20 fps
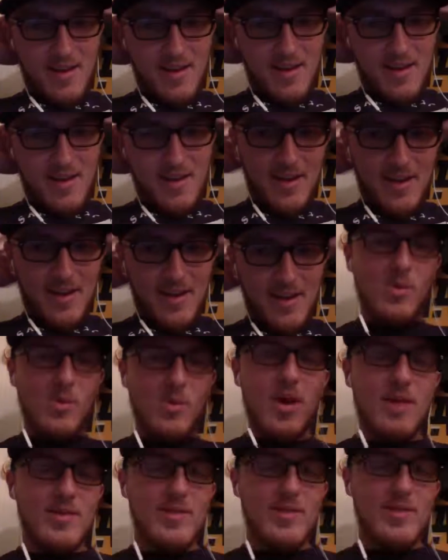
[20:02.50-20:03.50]
and we'll
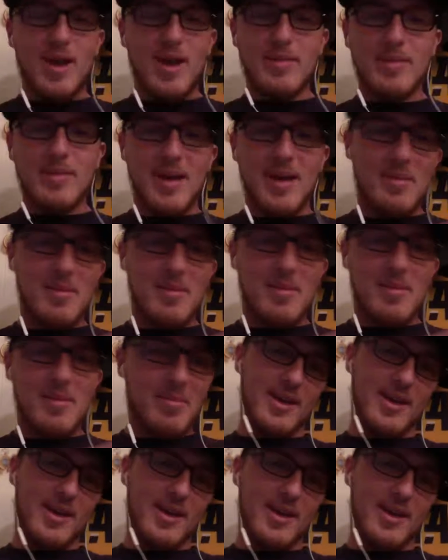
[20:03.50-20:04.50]
have a top 10
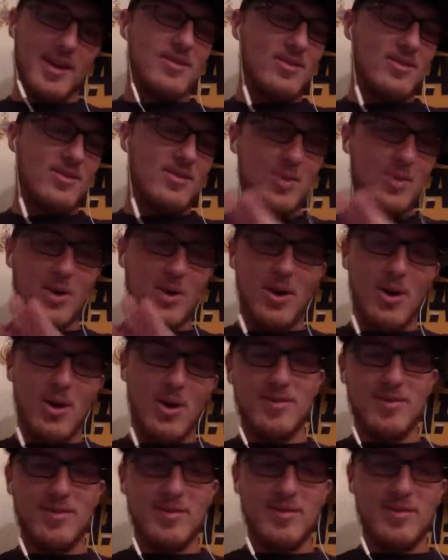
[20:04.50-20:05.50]
pick. We'll go
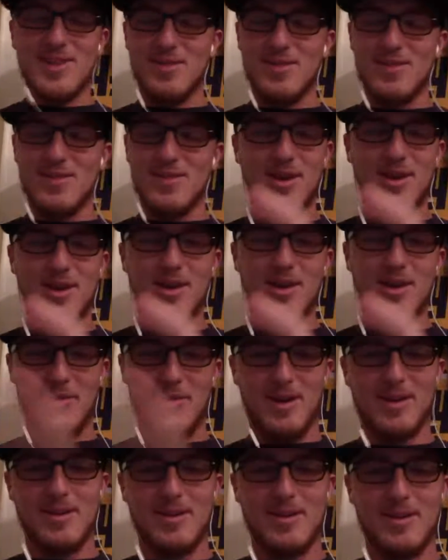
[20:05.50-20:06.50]
offense if you come over here.
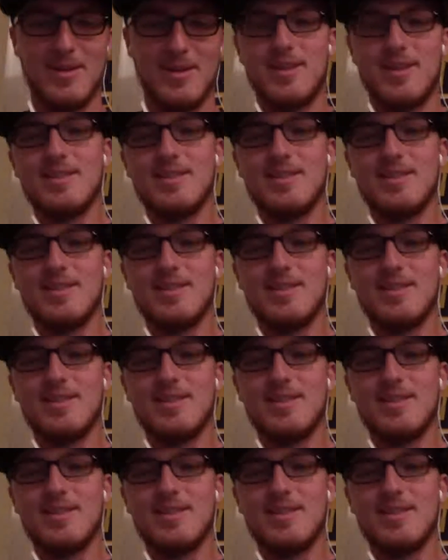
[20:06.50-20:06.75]
Come on.